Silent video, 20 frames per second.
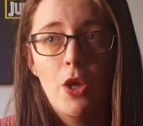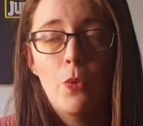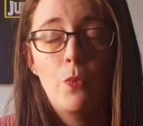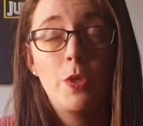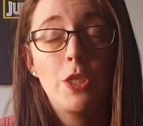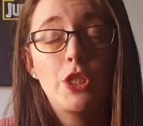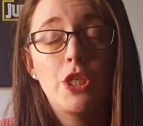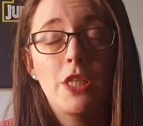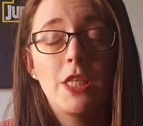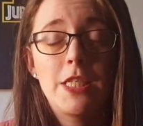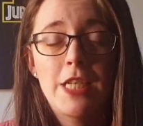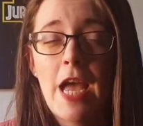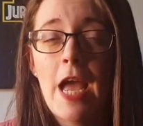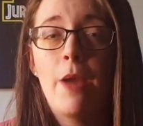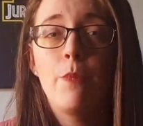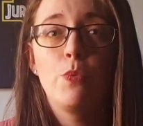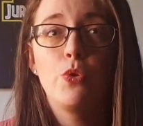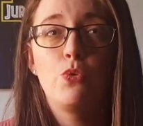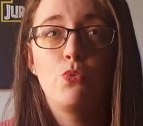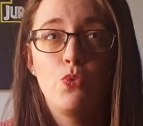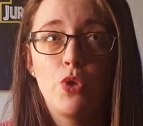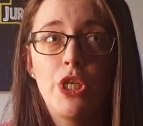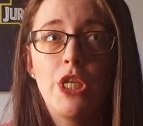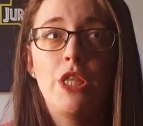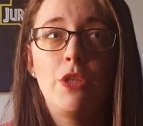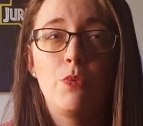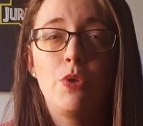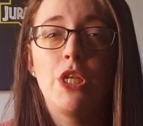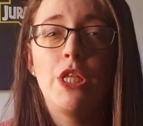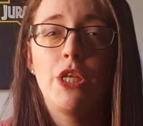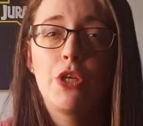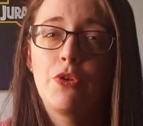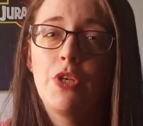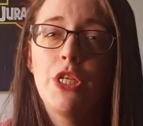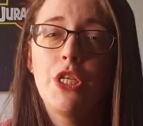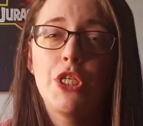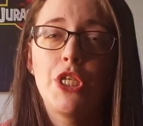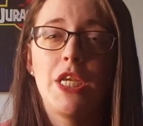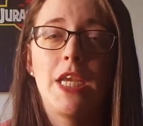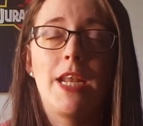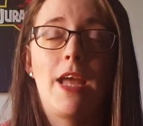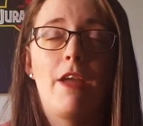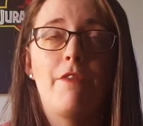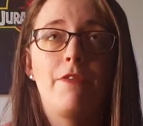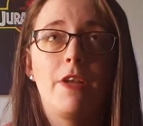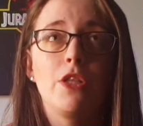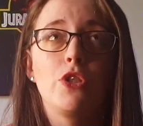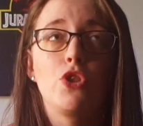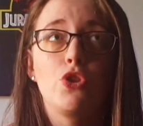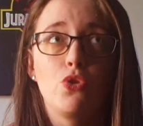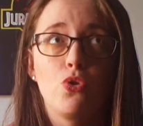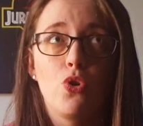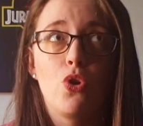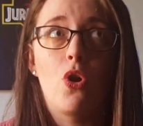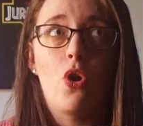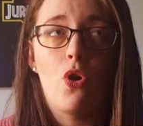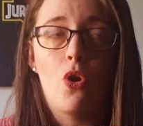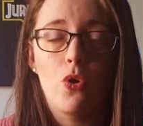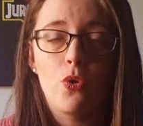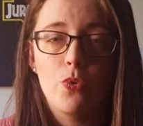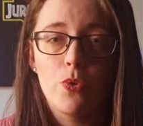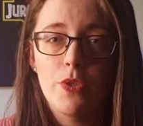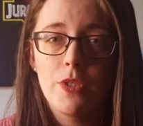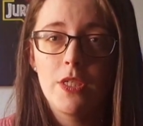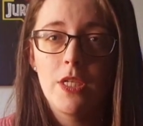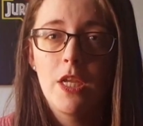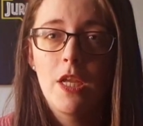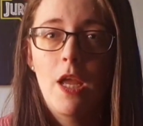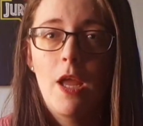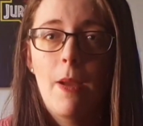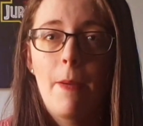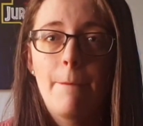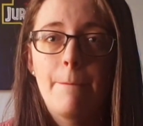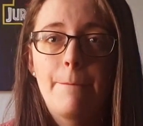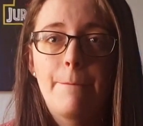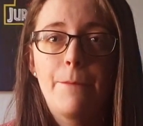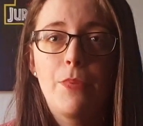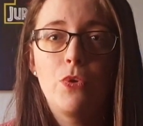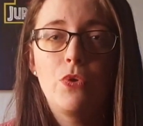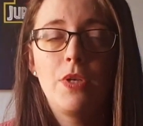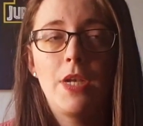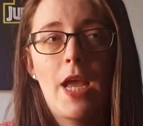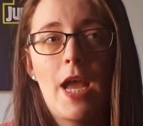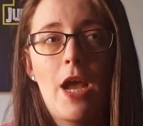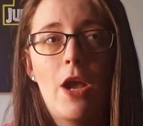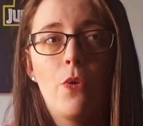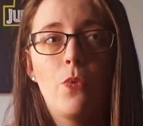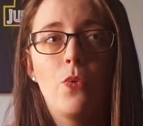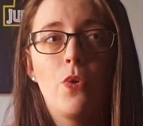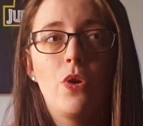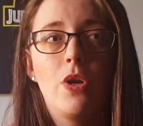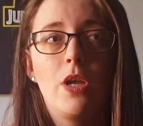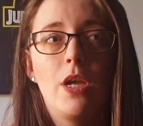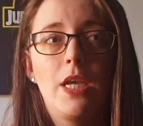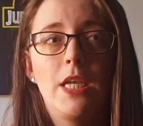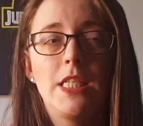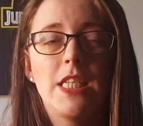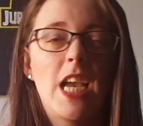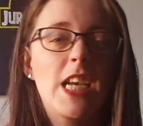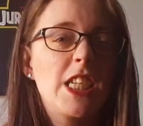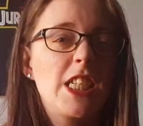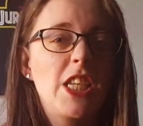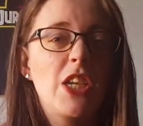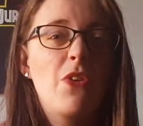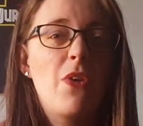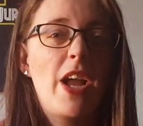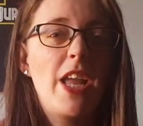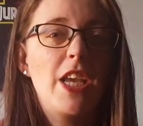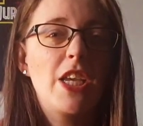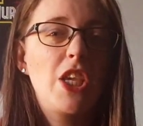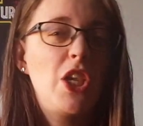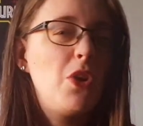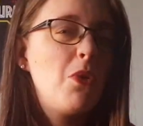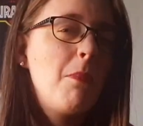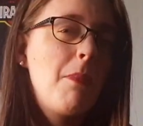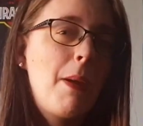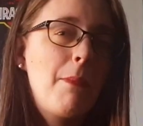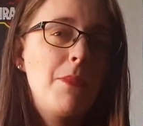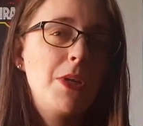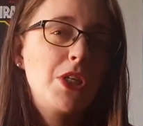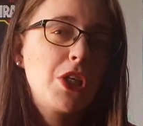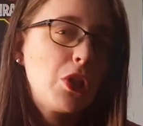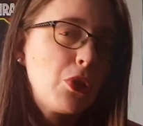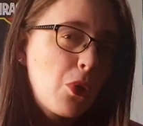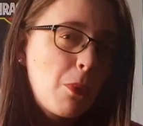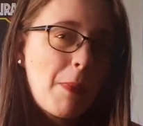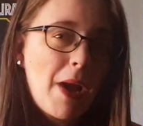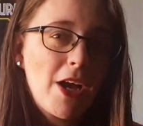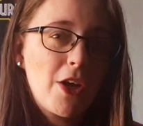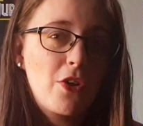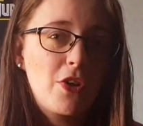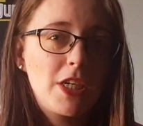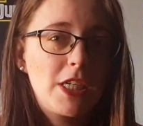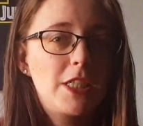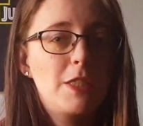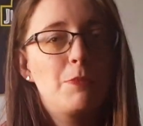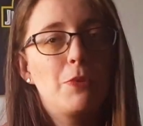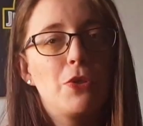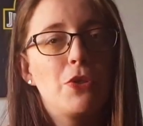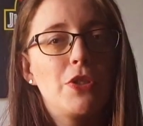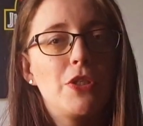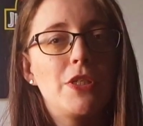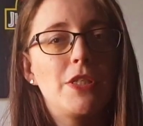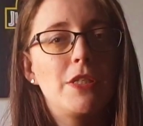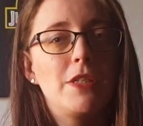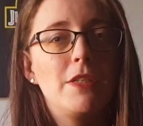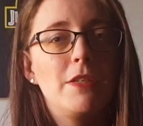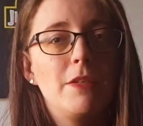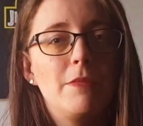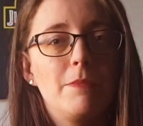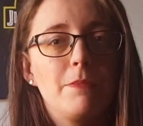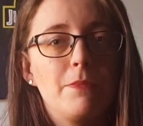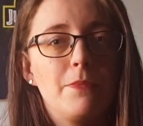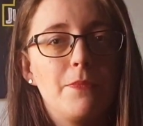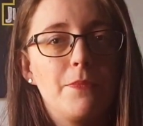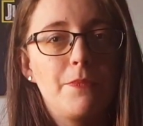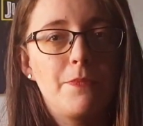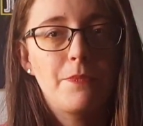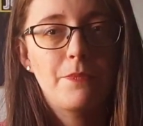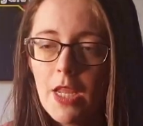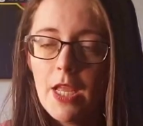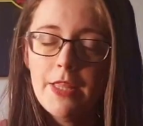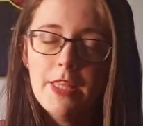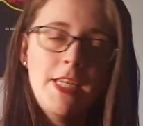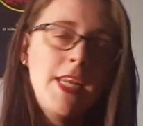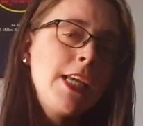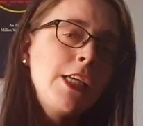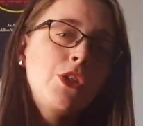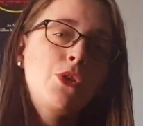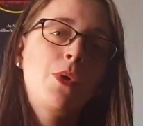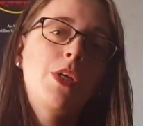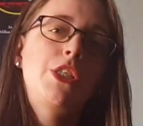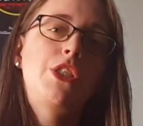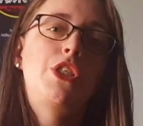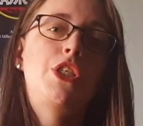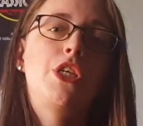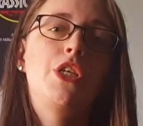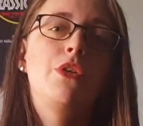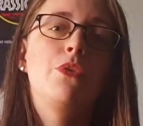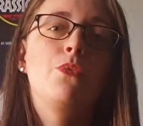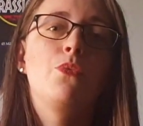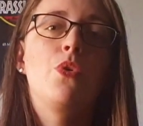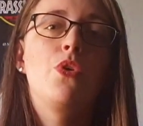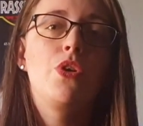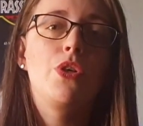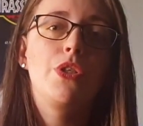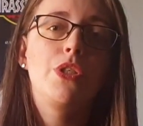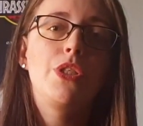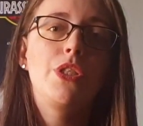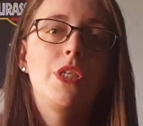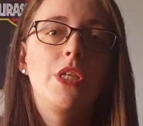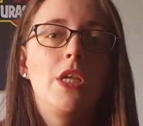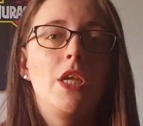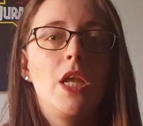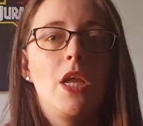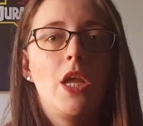which at the time was really, really cringy and I felt so awkward. But now it's actually quite a cute memory to look back on, I suppose. The next question was,